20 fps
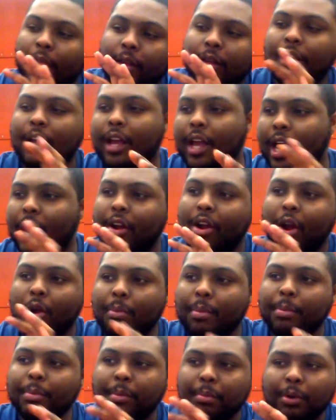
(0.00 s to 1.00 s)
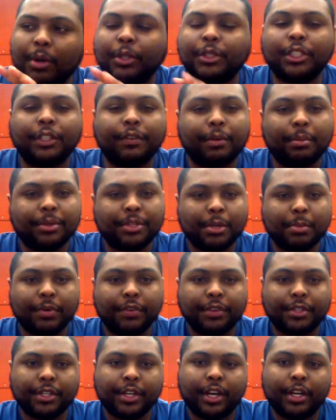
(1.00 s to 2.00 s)
I remember most of it, but some of
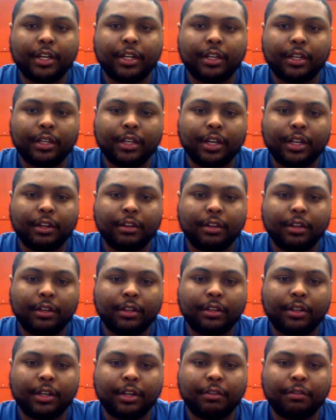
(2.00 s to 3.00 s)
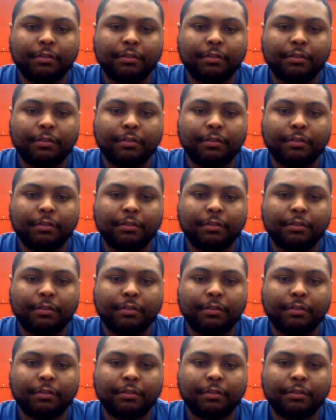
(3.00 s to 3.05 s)
it's kind of